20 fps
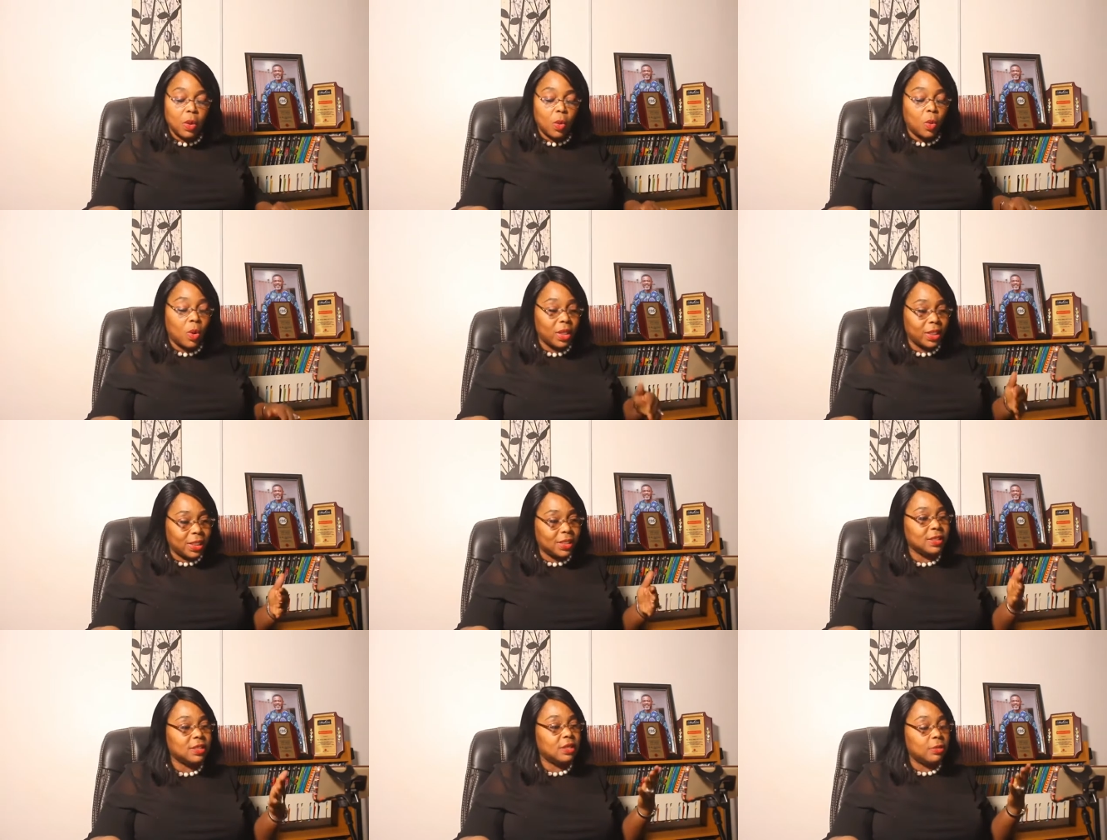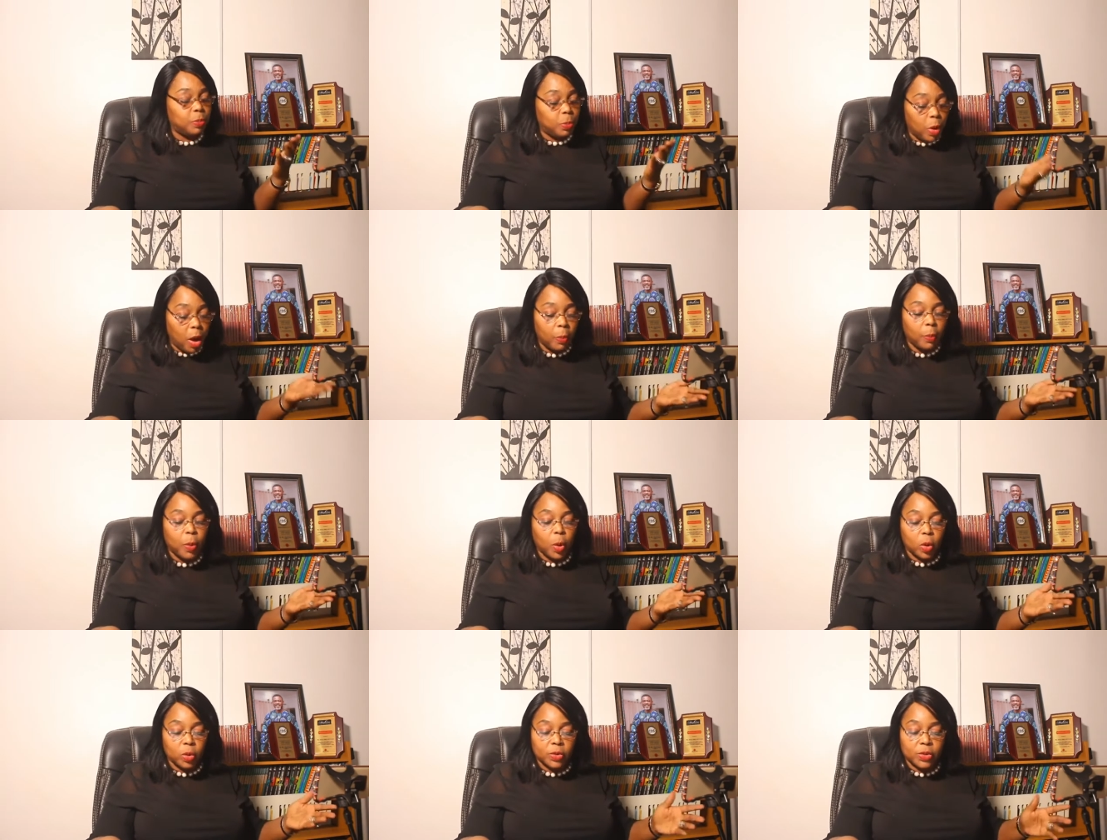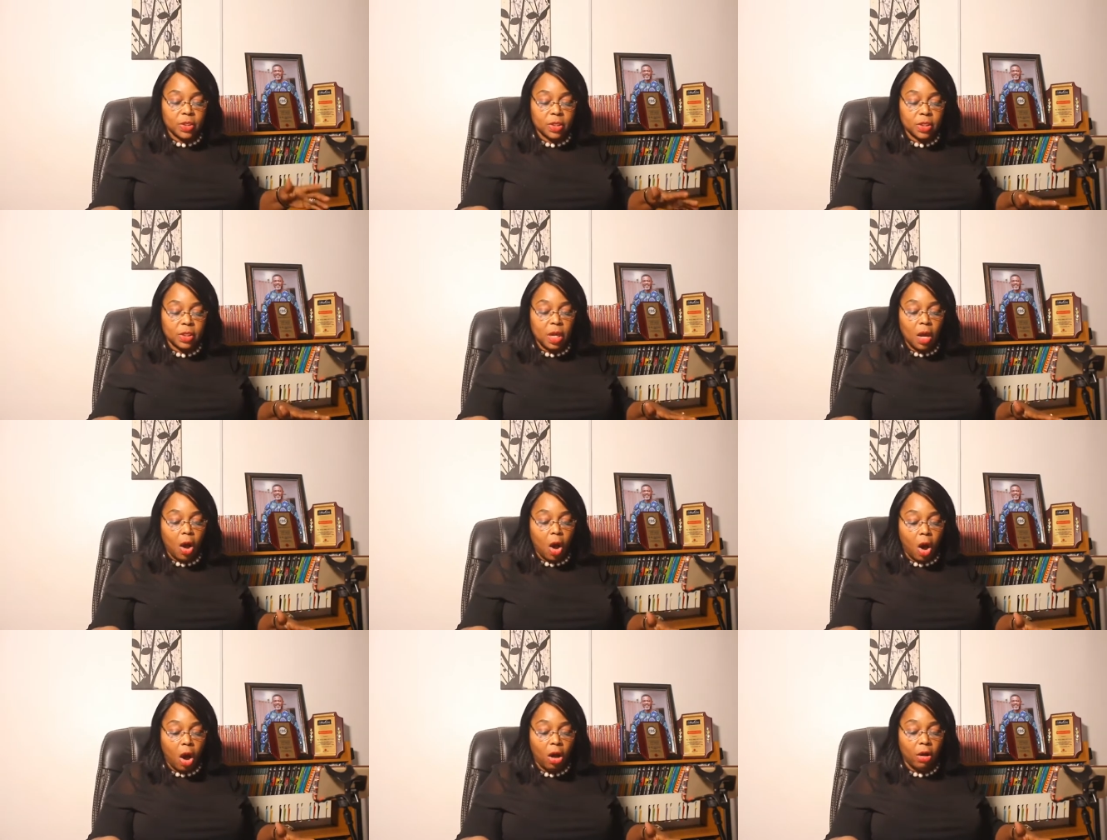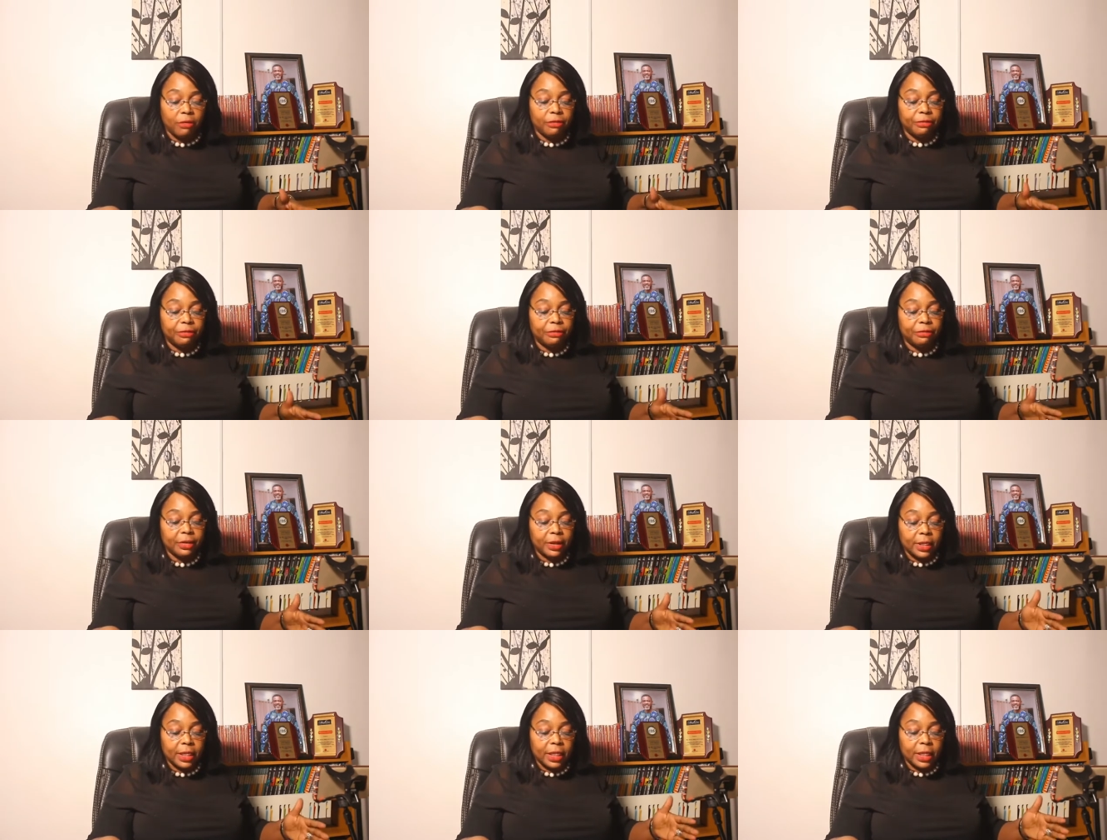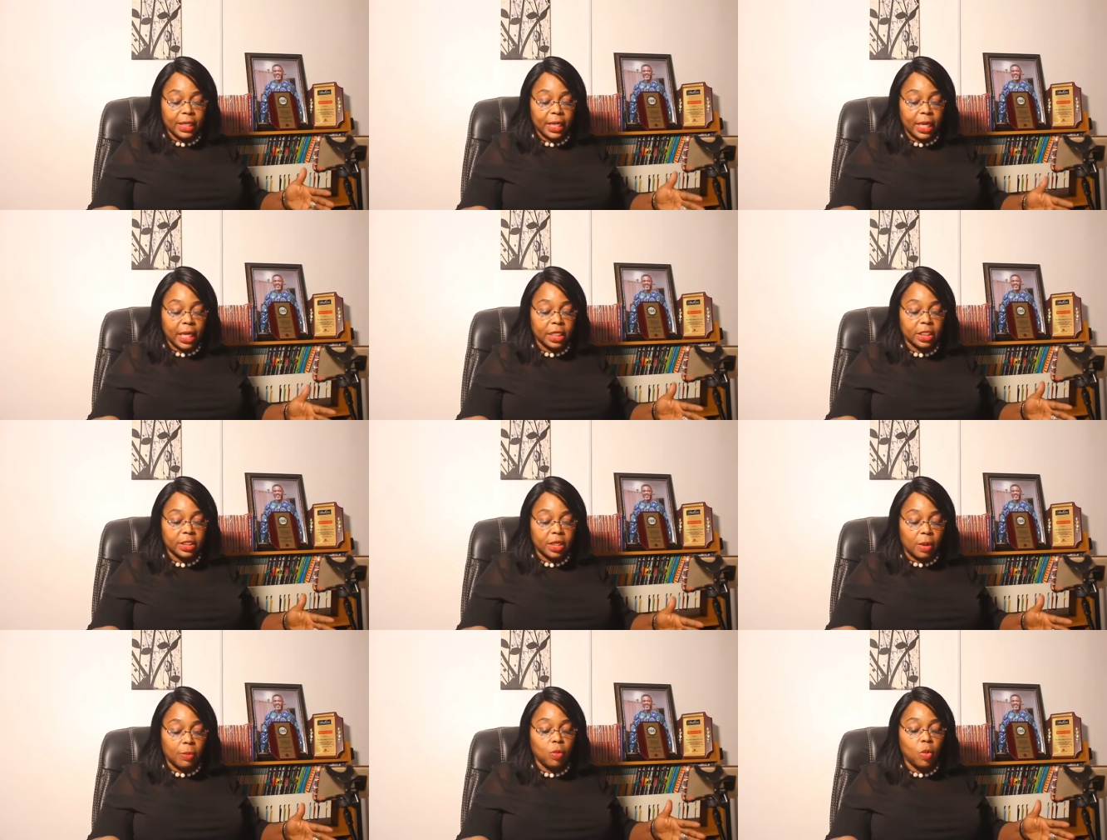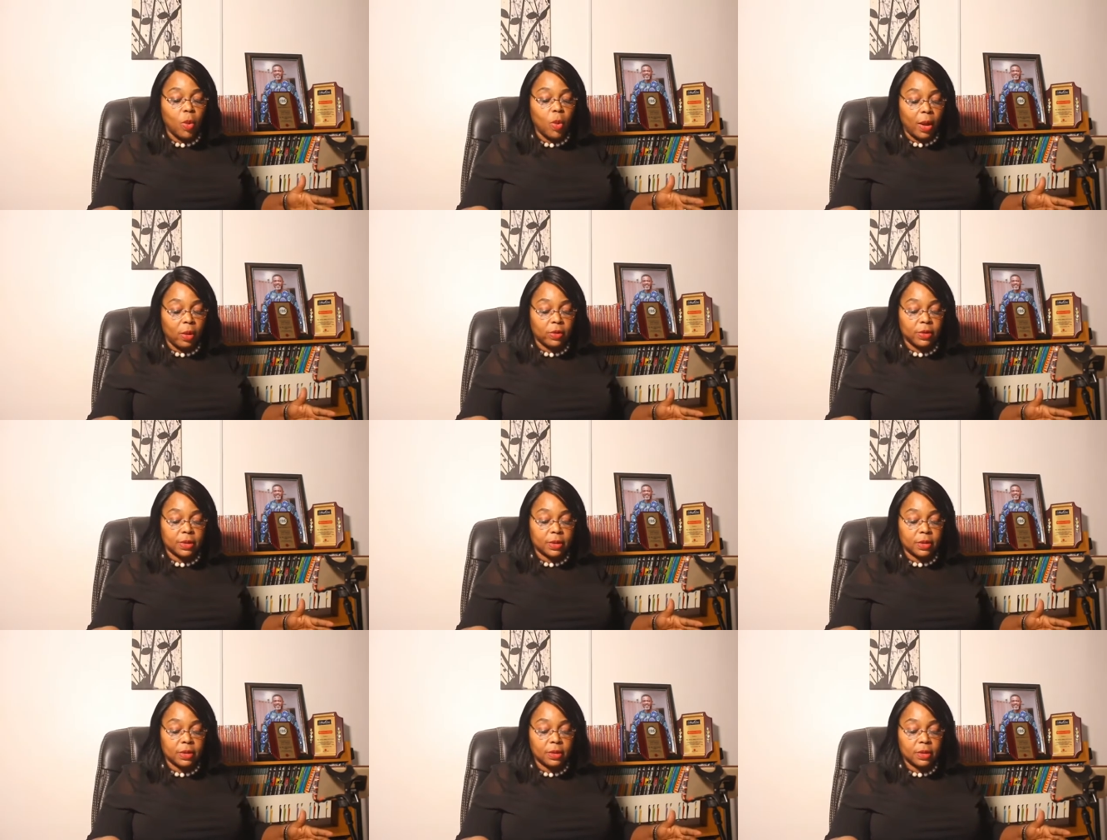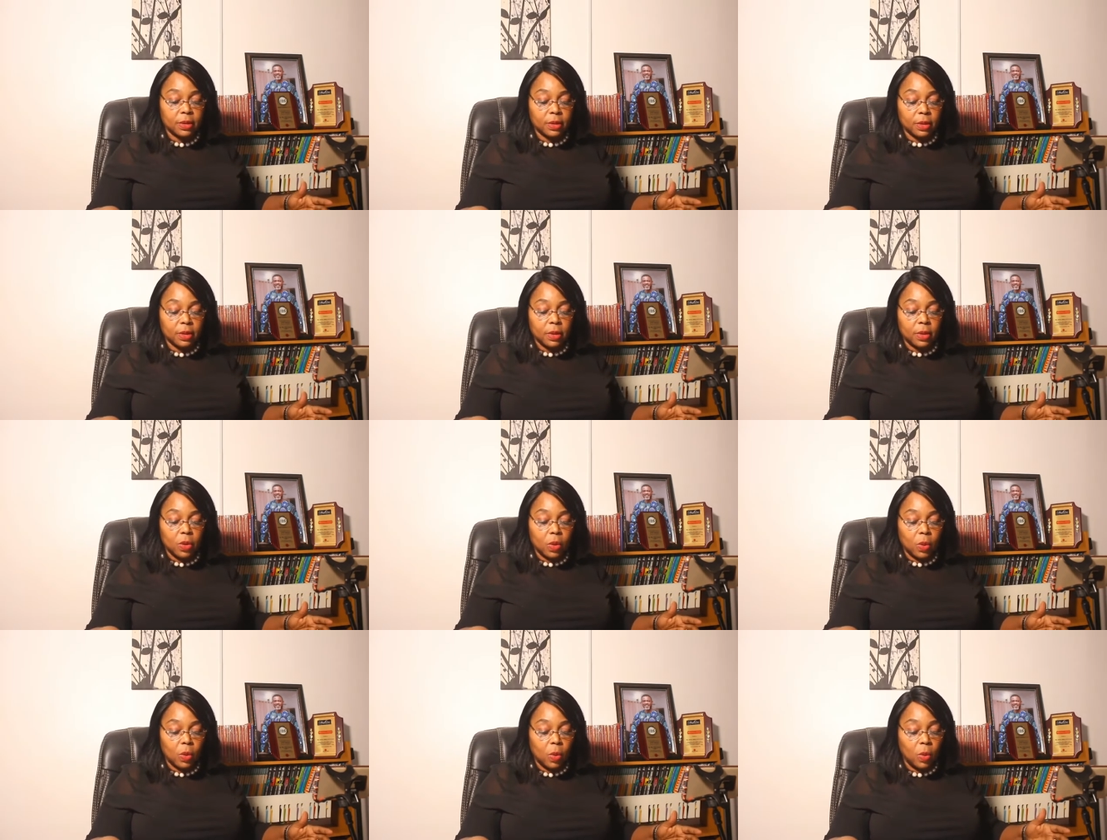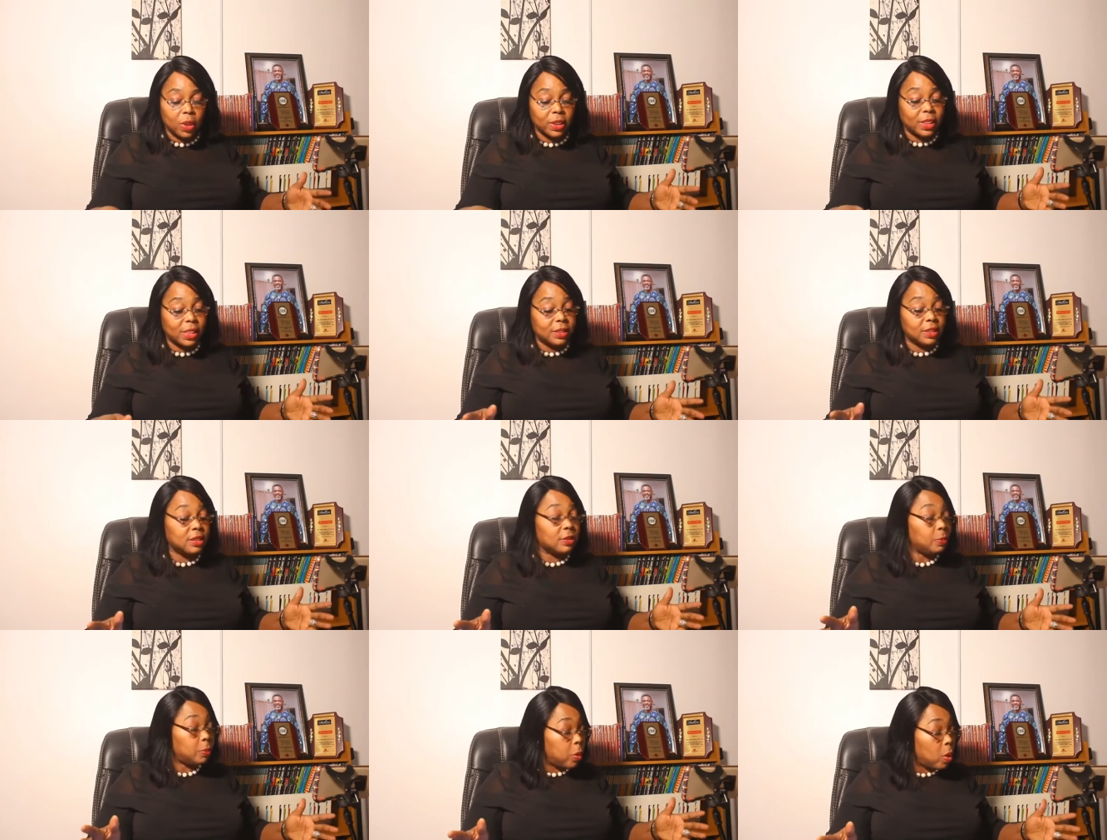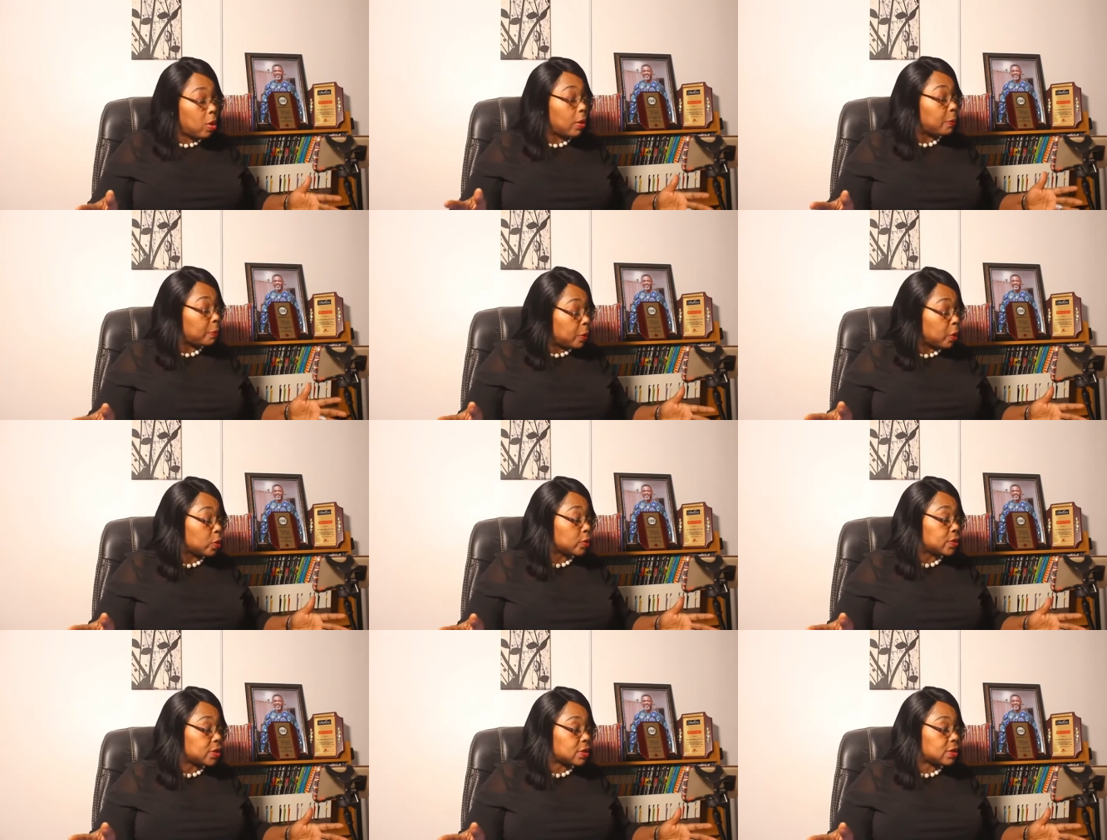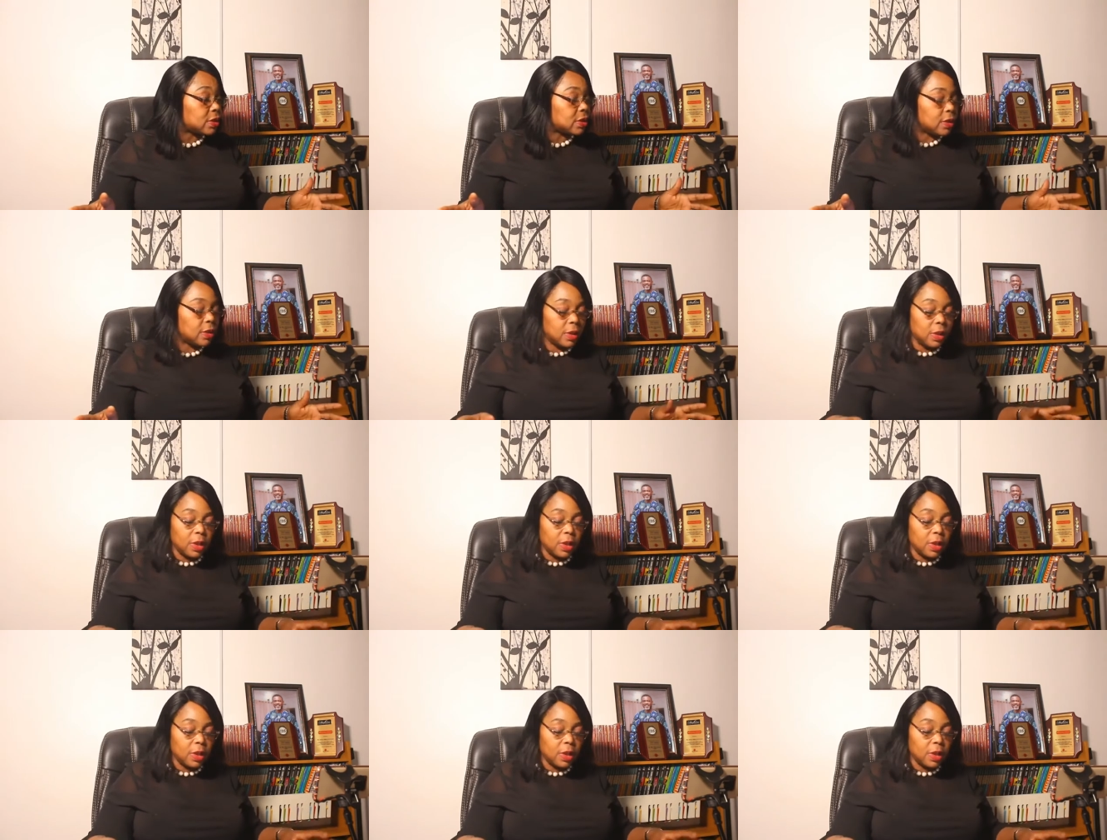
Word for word: What is the purpose of kingdom wealth? What is the purpose?